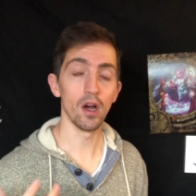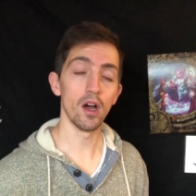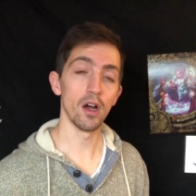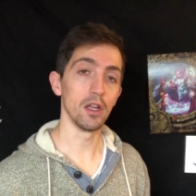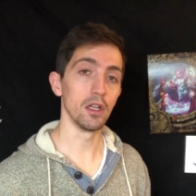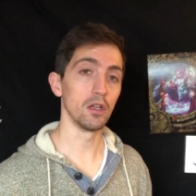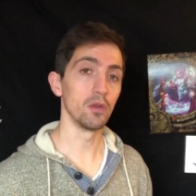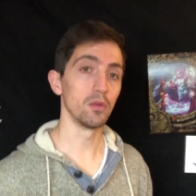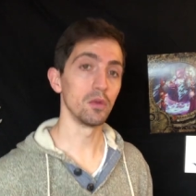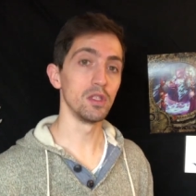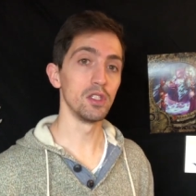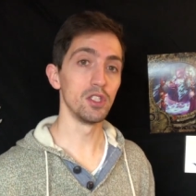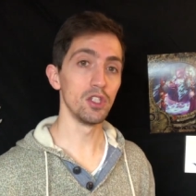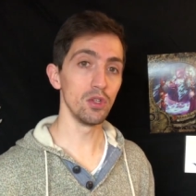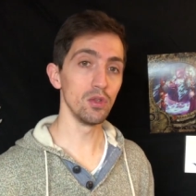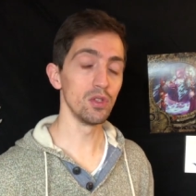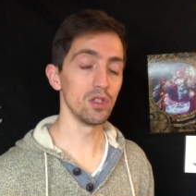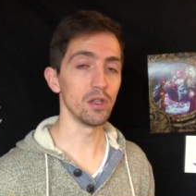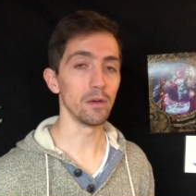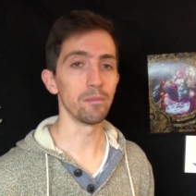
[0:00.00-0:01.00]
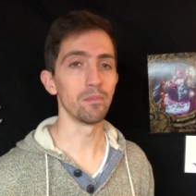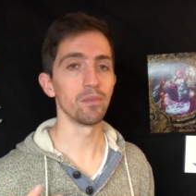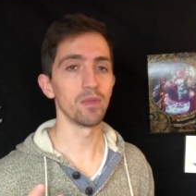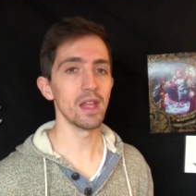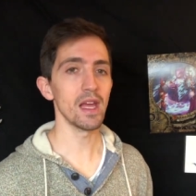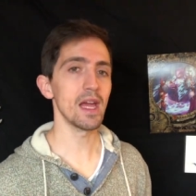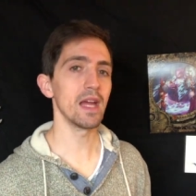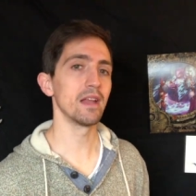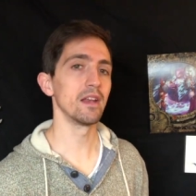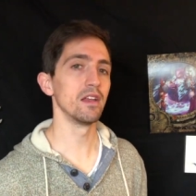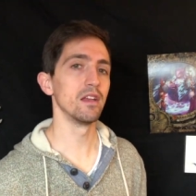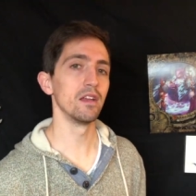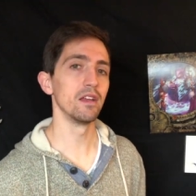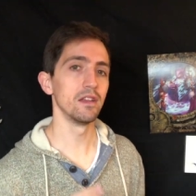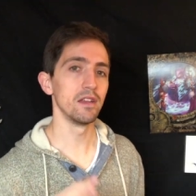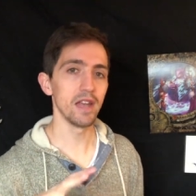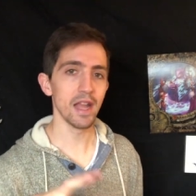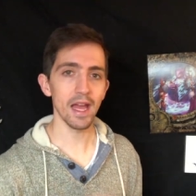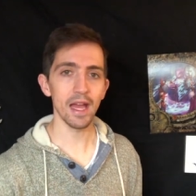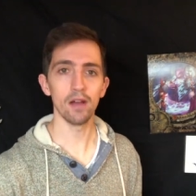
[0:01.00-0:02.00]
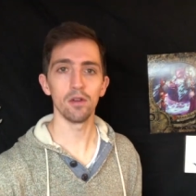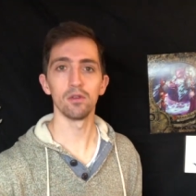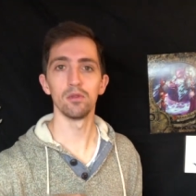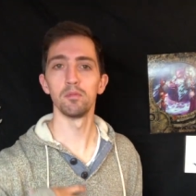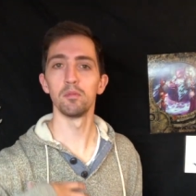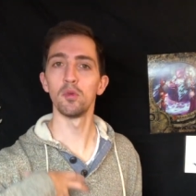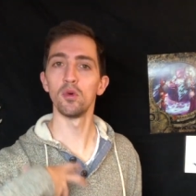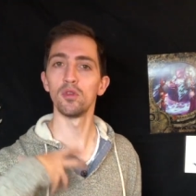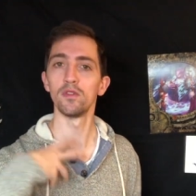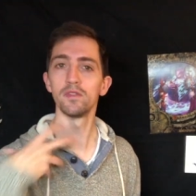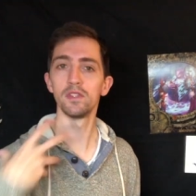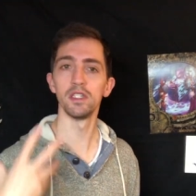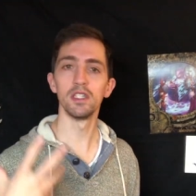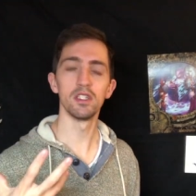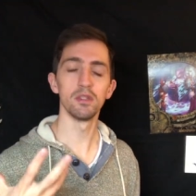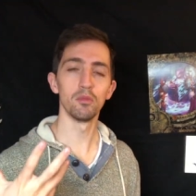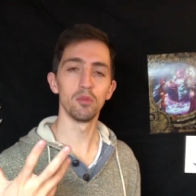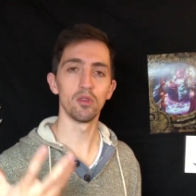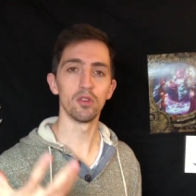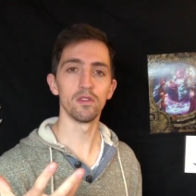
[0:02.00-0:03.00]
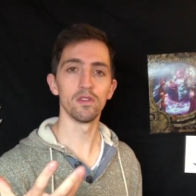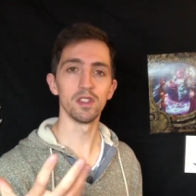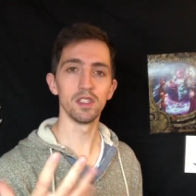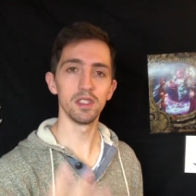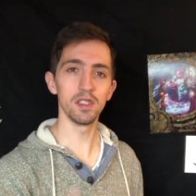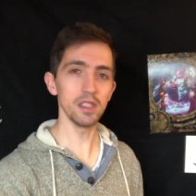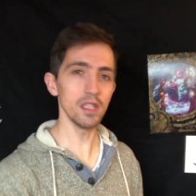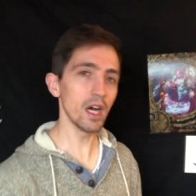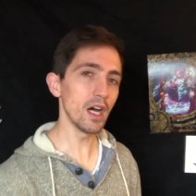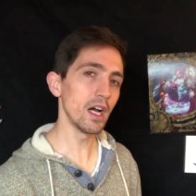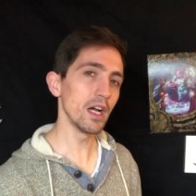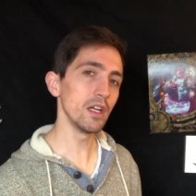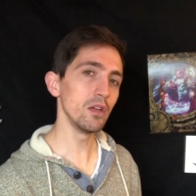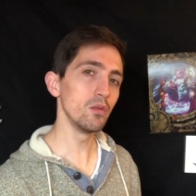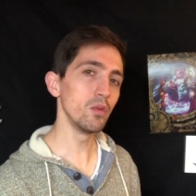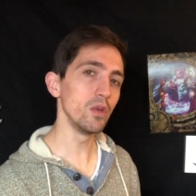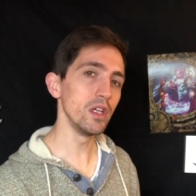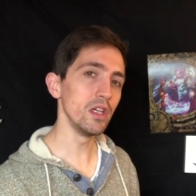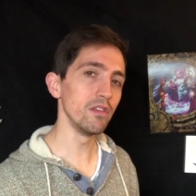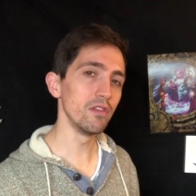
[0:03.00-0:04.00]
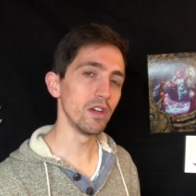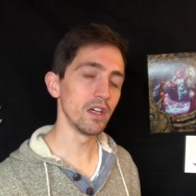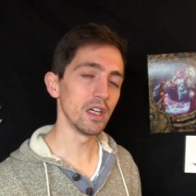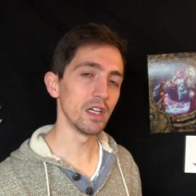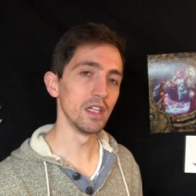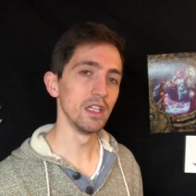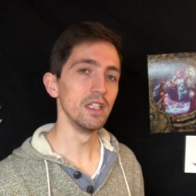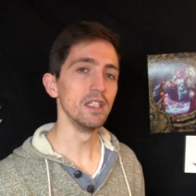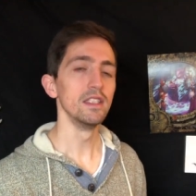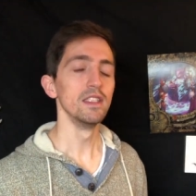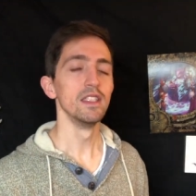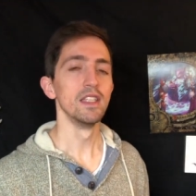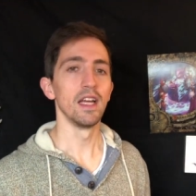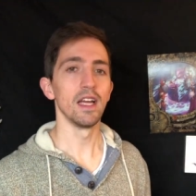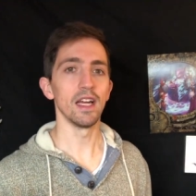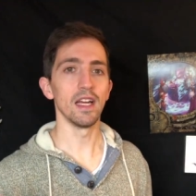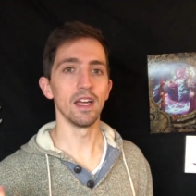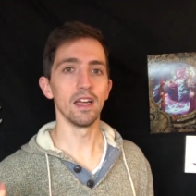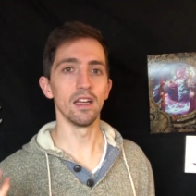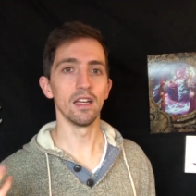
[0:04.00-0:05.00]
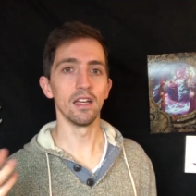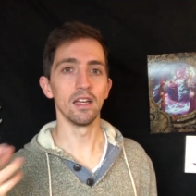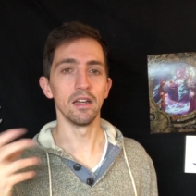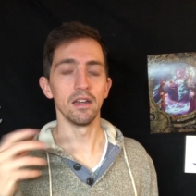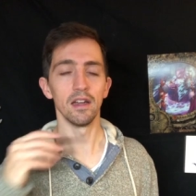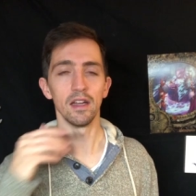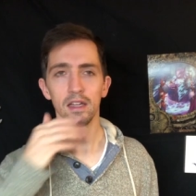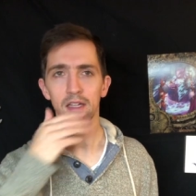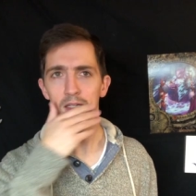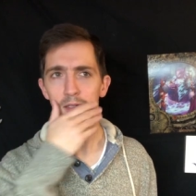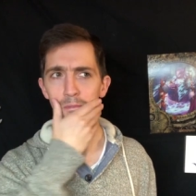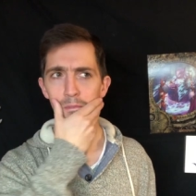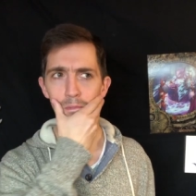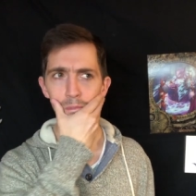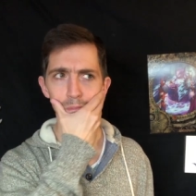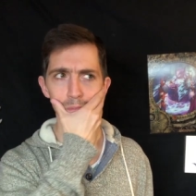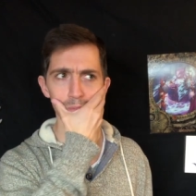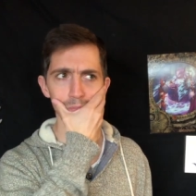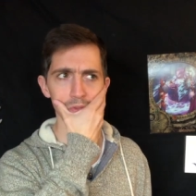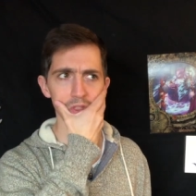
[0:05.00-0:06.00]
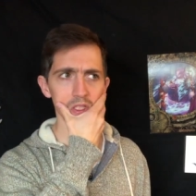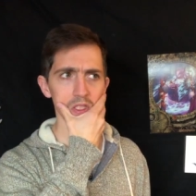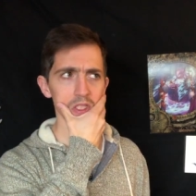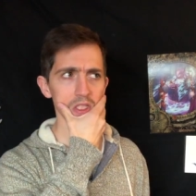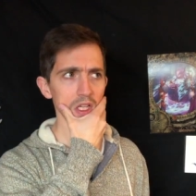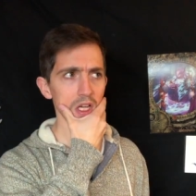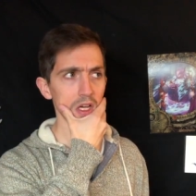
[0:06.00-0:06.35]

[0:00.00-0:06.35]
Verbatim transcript: Harlequins used them. That now morphed into more of the Skyweaver, the